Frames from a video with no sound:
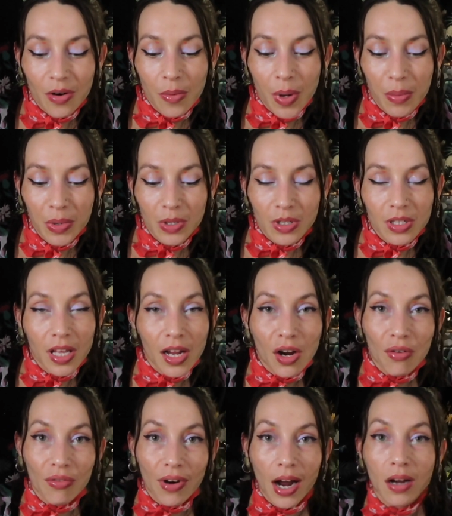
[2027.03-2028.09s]
or maybe just,
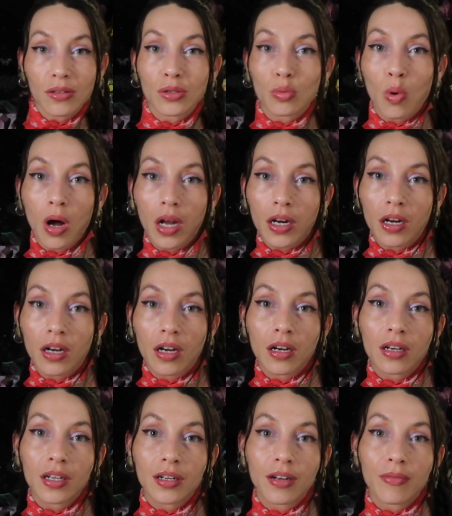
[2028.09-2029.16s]
like, around
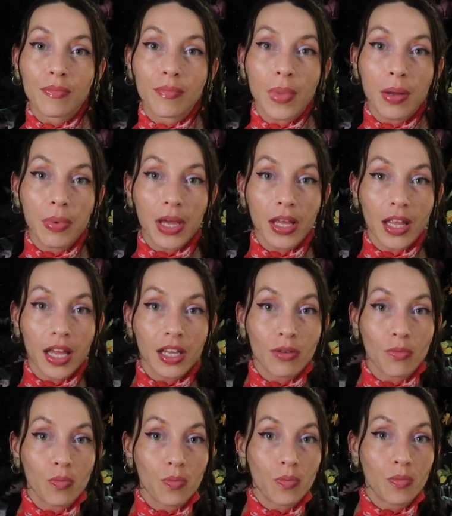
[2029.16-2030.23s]
water, maybe,
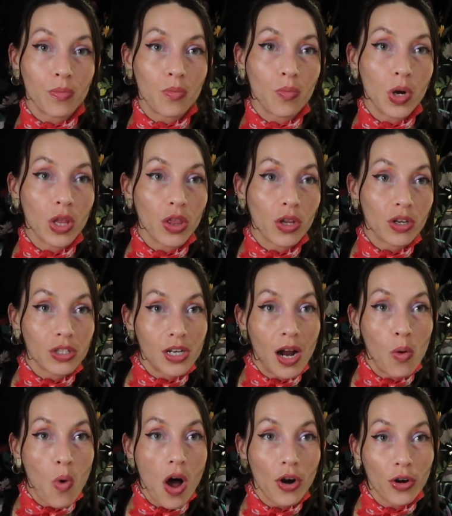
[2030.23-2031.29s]
like, when there's
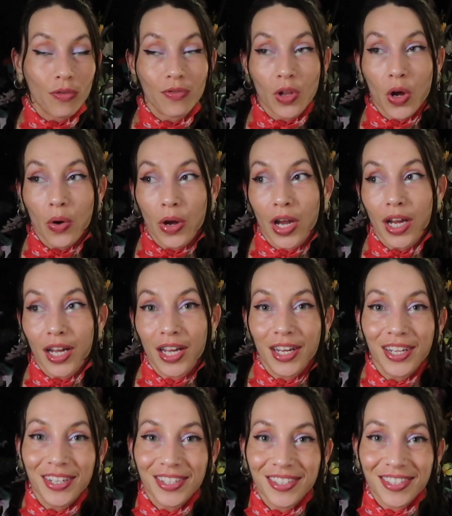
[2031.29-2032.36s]
not water flowing
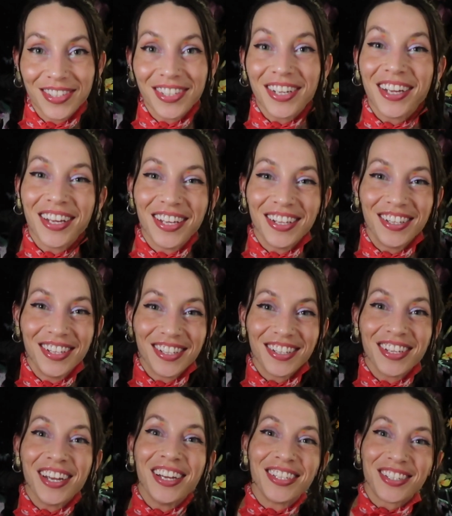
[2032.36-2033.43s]

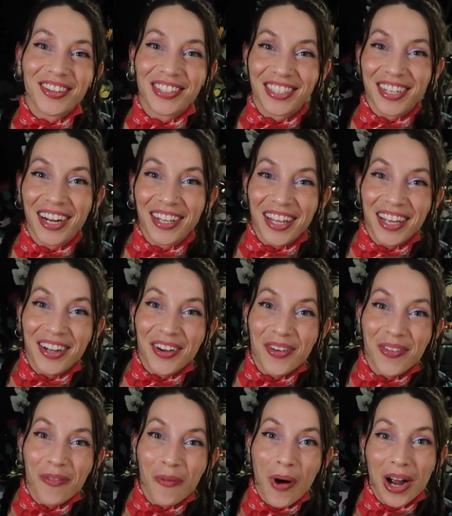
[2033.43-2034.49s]
so it's not, like,
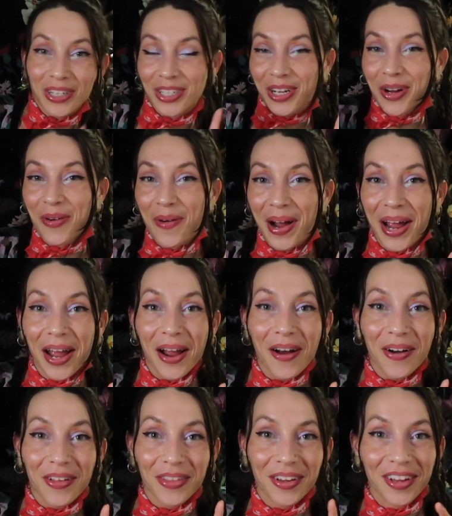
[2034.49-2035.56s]
washing away
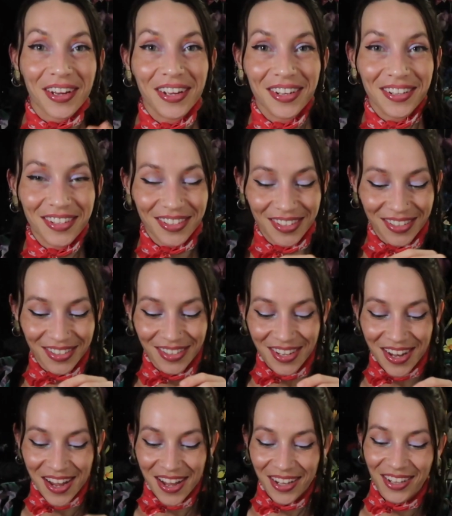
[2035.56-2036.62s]
all
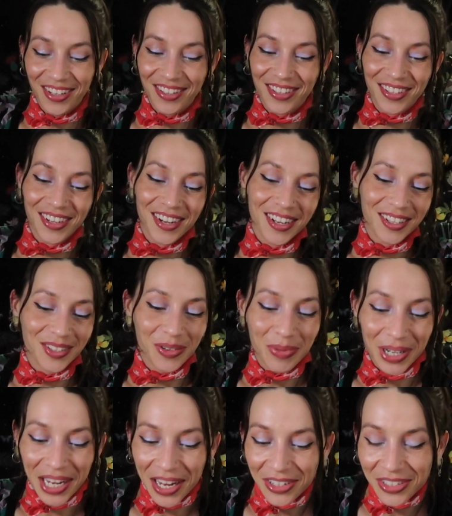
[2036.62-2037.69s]
the
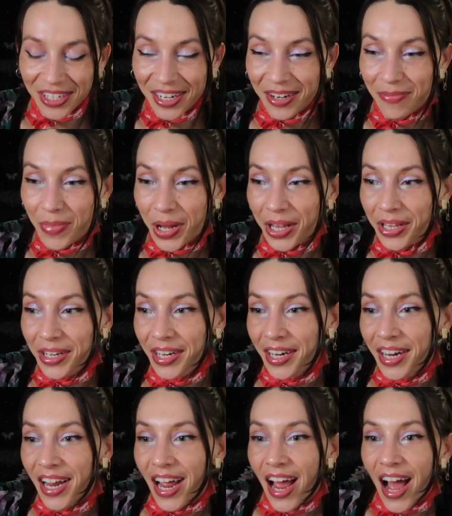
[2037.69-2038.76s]
lubrication. But
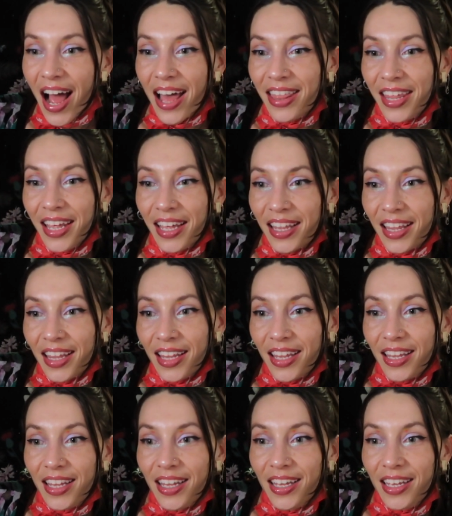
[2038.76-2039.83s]
I think
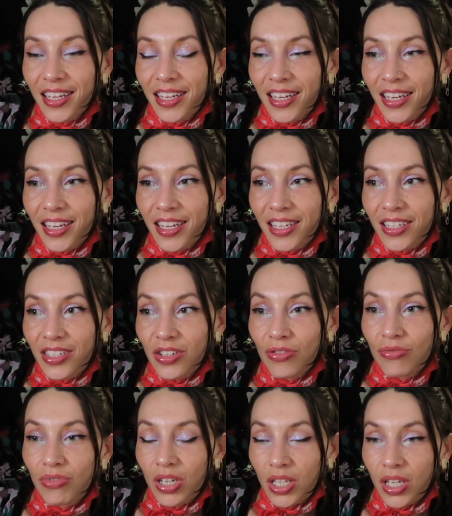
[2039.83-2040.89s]

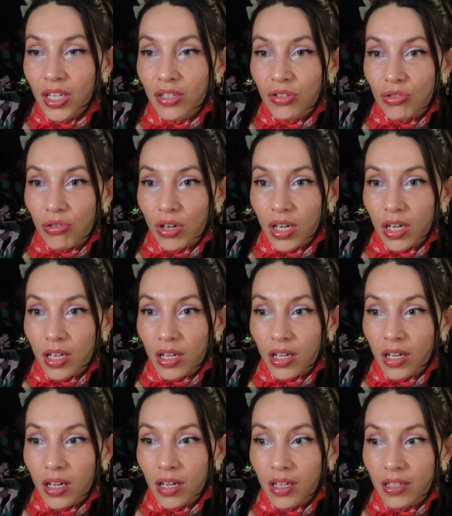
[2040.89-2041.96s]
you really
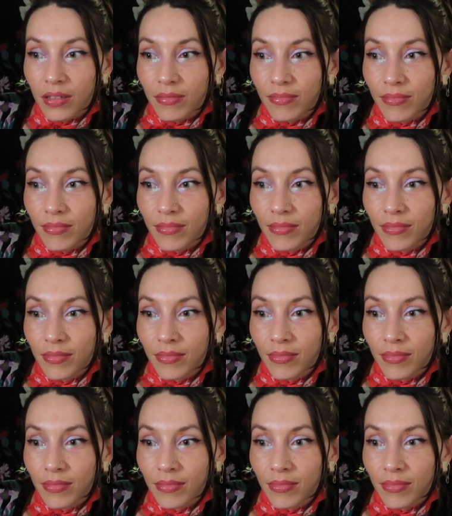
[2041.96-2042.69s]
enjoy um,